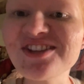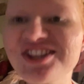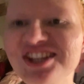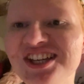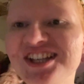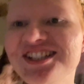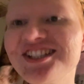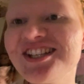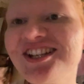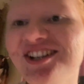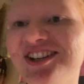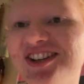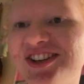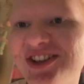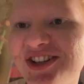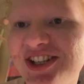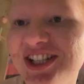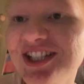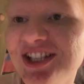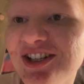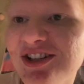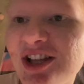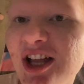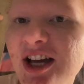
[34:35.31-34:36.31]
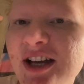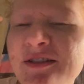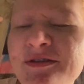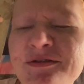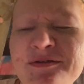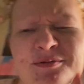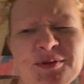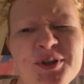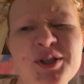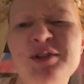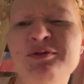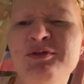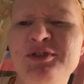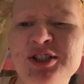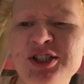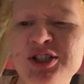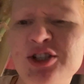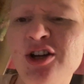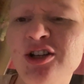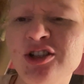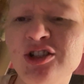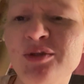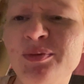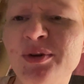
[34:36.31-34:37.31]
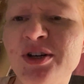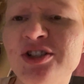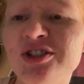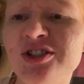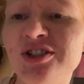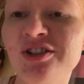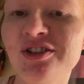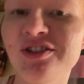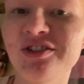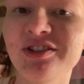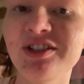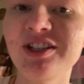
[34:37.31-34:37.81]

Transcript: the things that are good in your life, if it's not too personal,